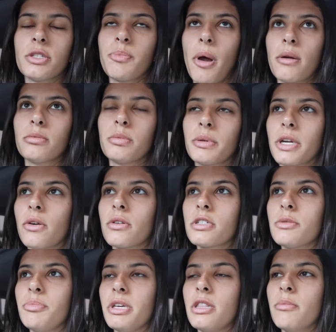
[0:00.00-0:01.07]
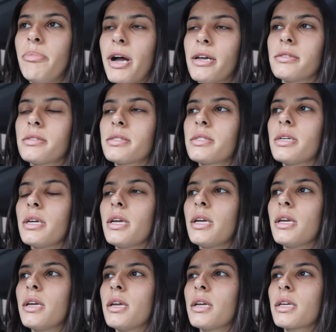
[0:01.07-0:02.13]
is probably going to be the best
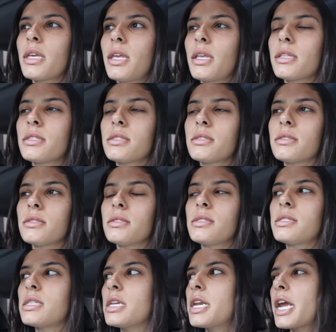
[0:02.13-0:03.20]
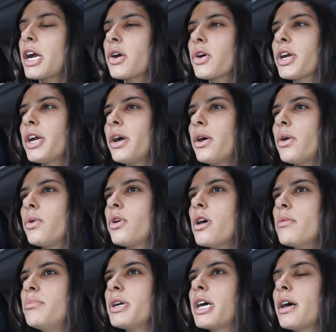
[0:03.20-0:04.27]
scenario
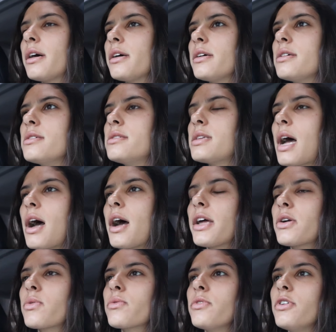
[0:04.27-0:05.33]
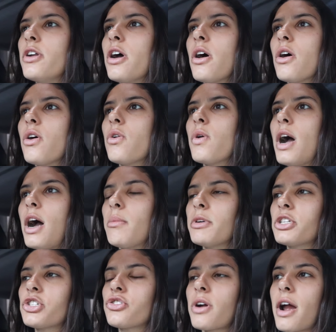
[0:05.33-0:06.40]
because I don't know how
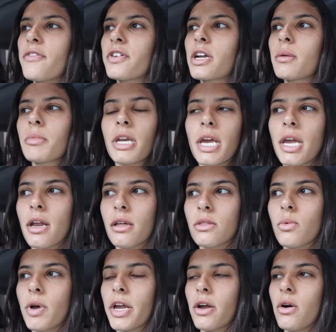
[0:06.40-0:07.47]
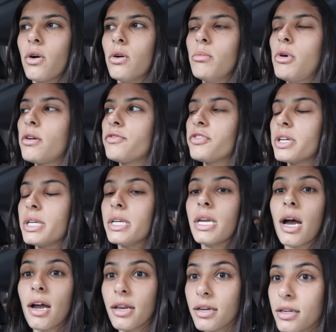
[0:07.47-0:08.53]
much traffic I'm gonna hit on the way home. Hopefully
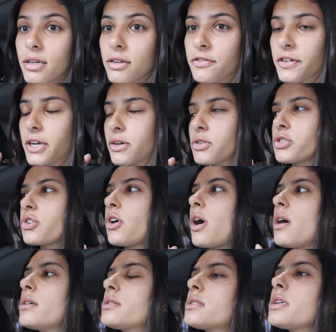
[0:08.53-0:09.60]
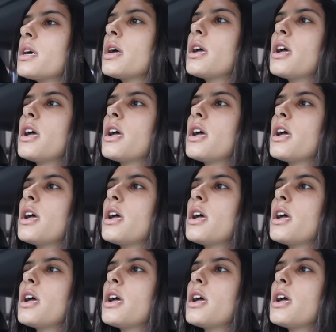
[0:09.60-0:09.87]
none, fingers crossed,